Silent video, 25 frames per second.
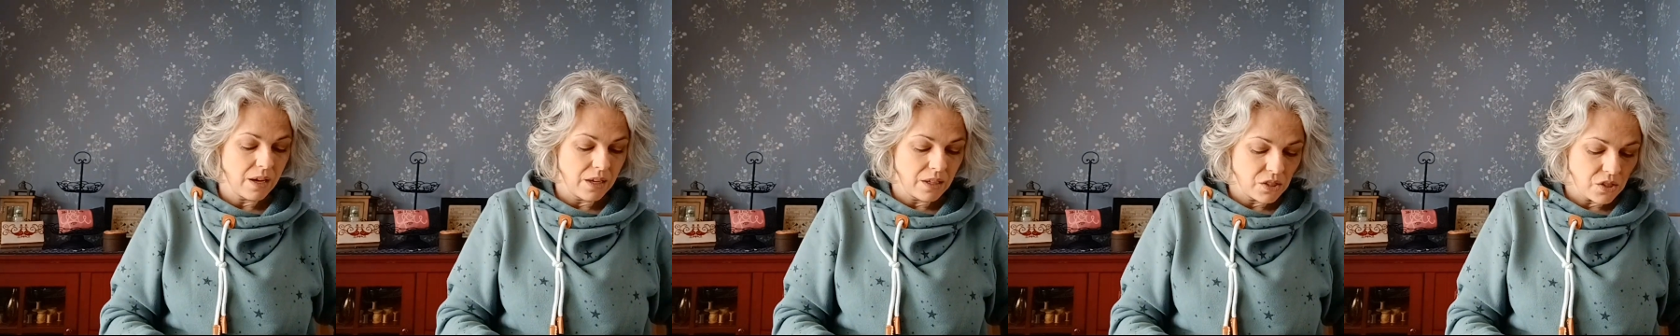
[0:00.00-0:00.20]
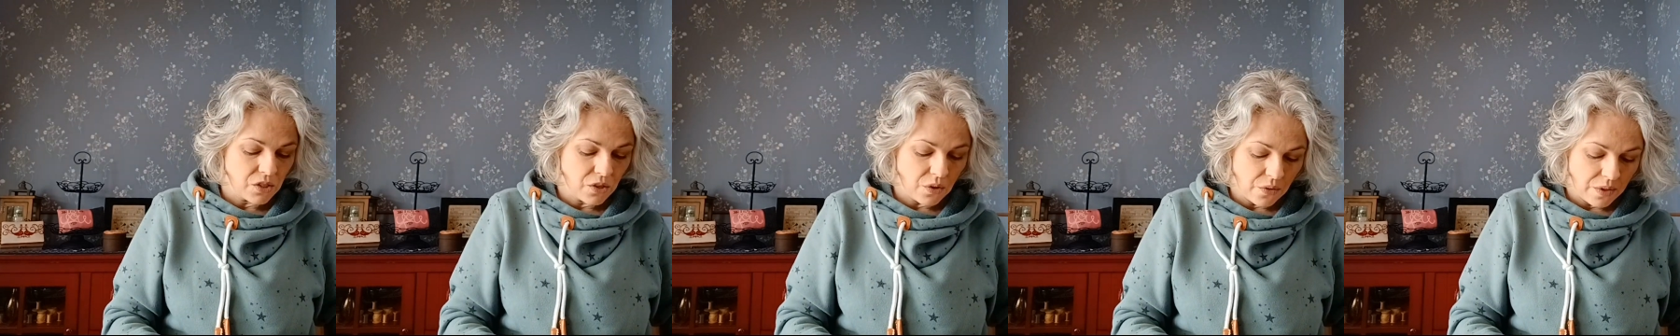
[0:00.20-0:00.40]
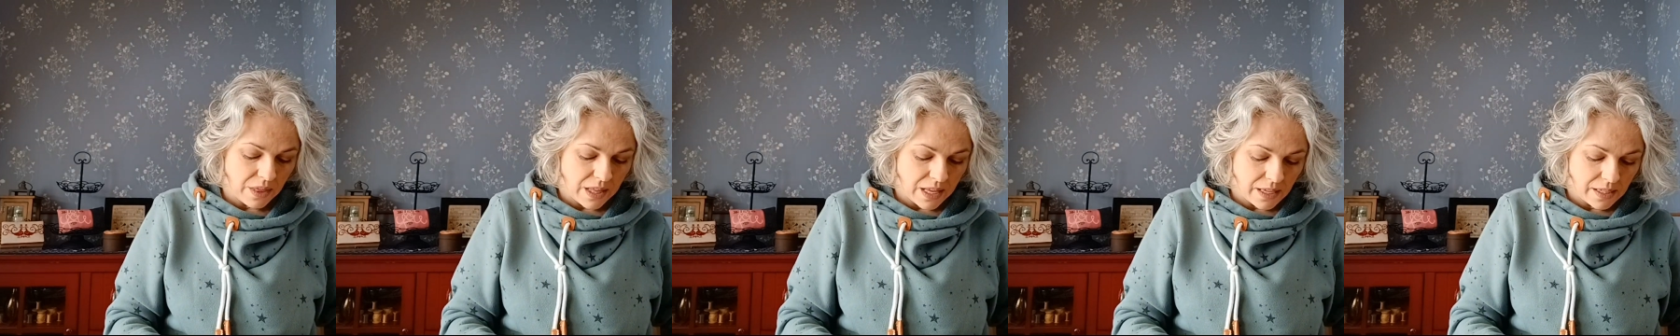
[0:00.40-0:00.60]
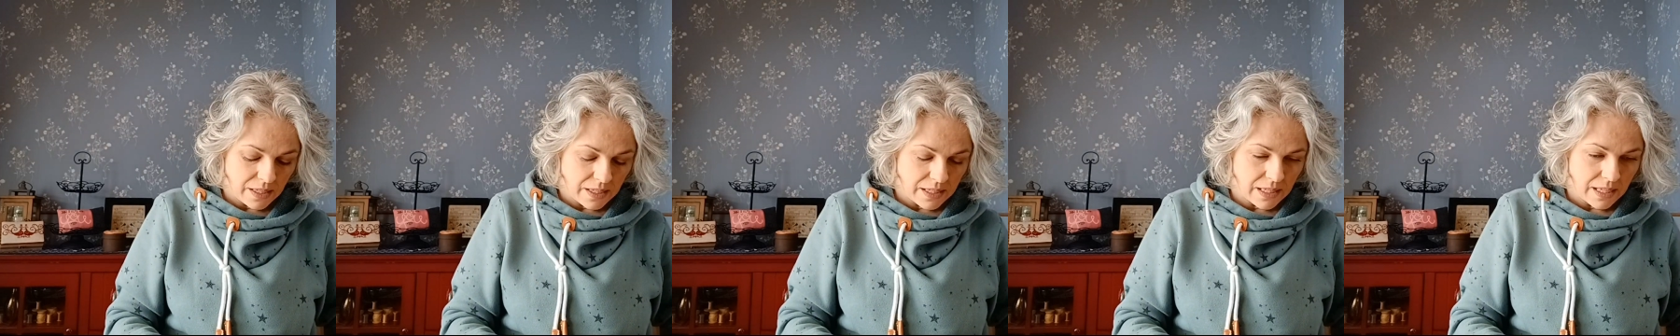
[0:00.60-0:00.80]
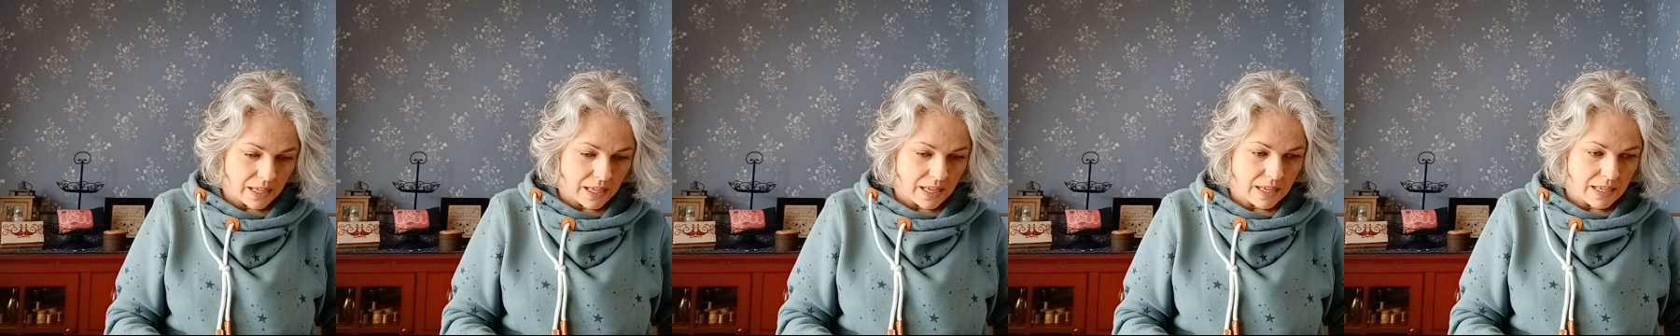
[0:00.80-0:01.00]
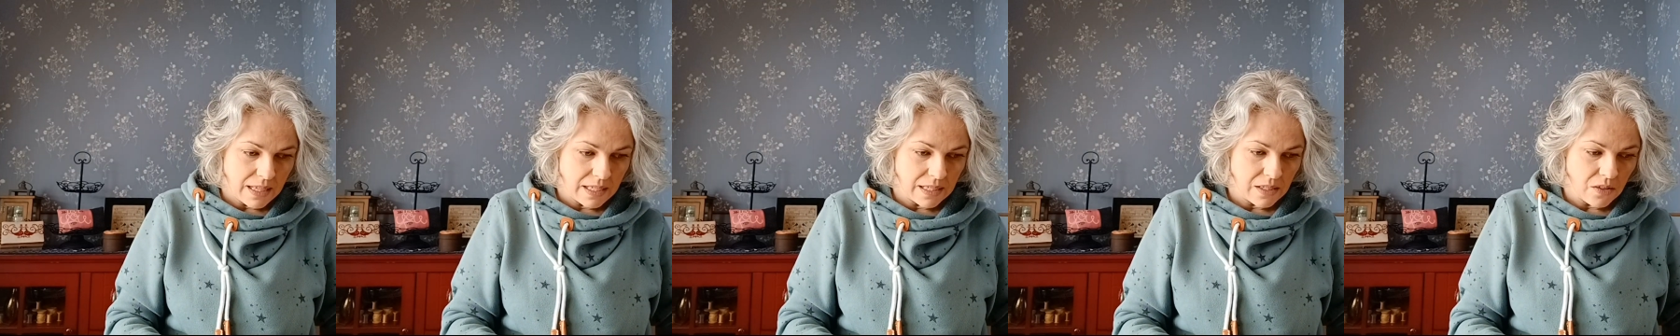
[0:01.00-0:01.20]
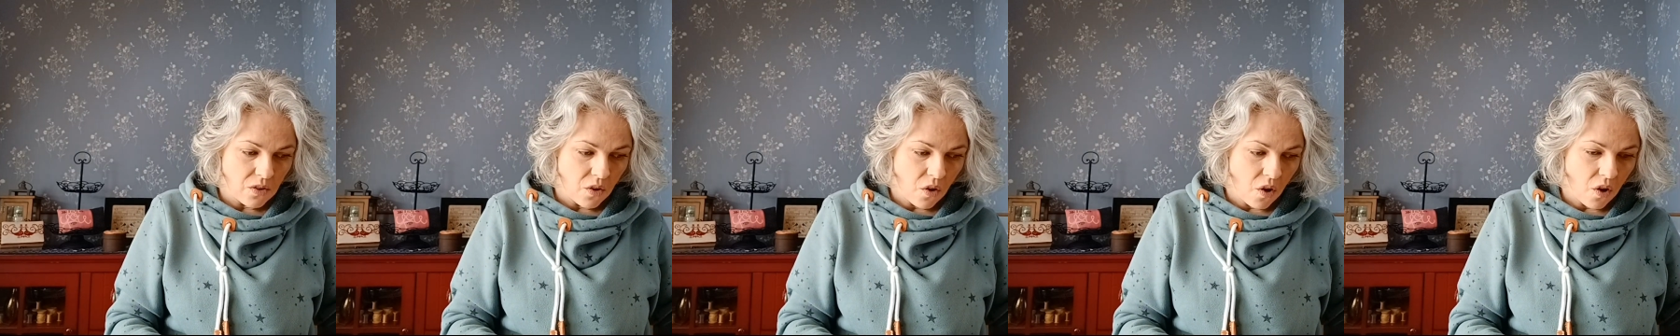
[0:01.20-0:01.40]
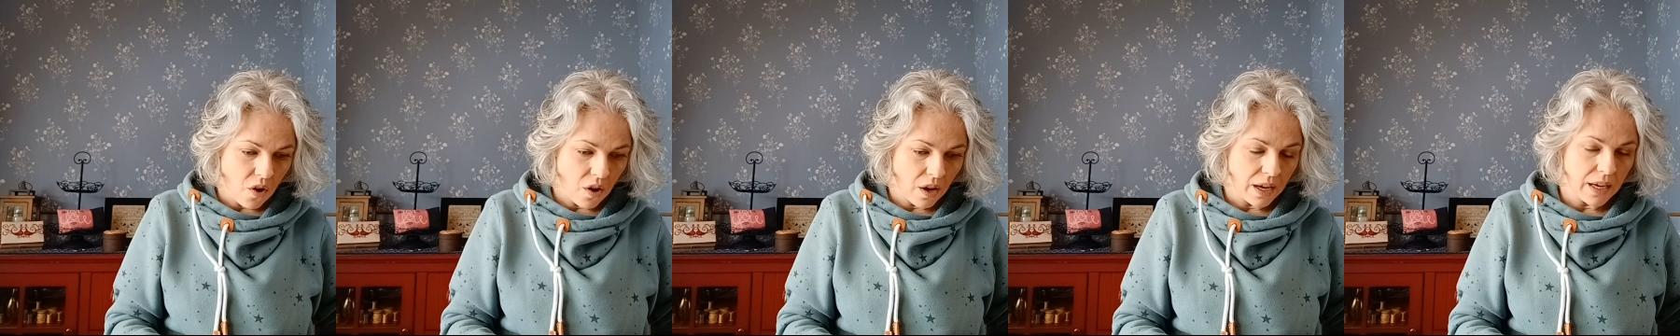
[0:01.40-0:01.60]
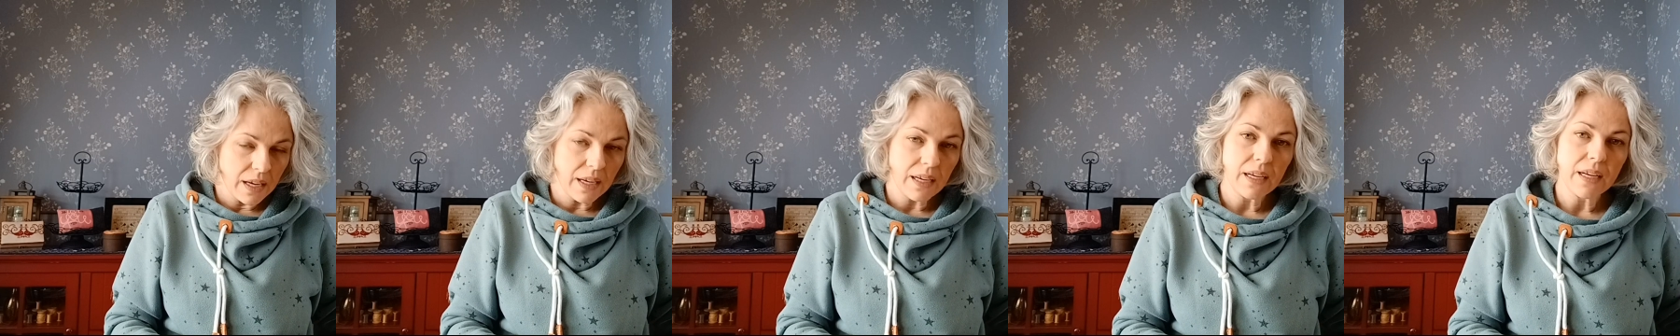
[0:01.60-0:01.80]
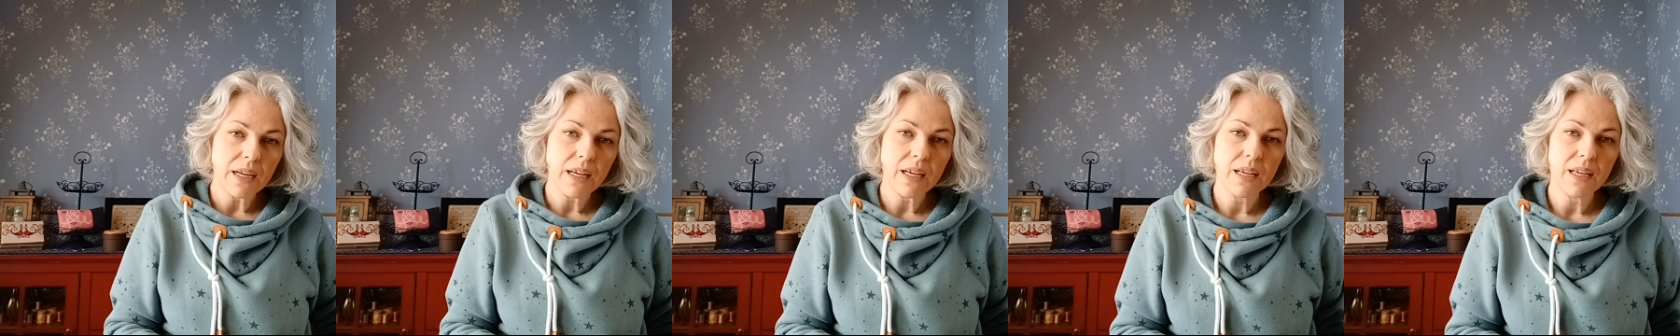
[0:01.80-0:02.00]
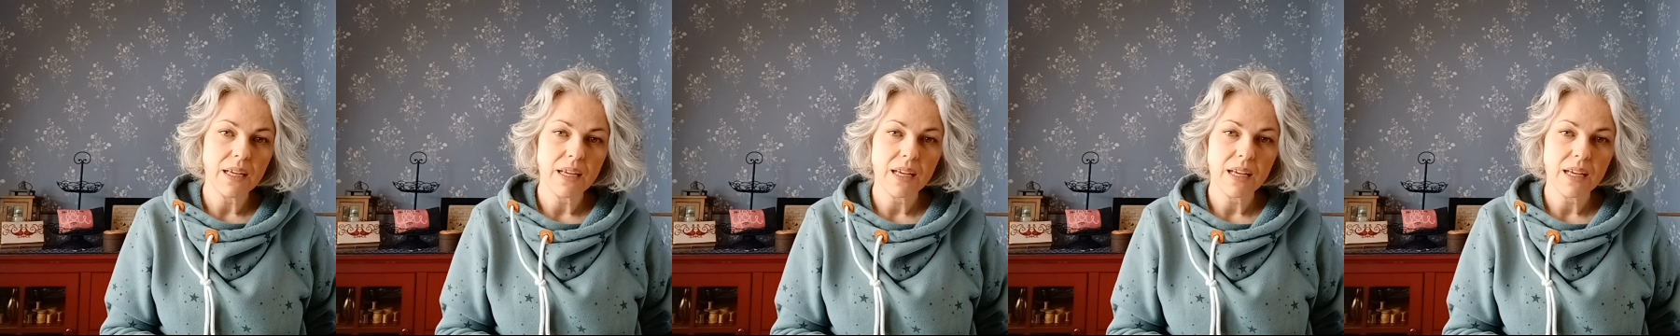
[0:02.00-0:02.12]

So this is on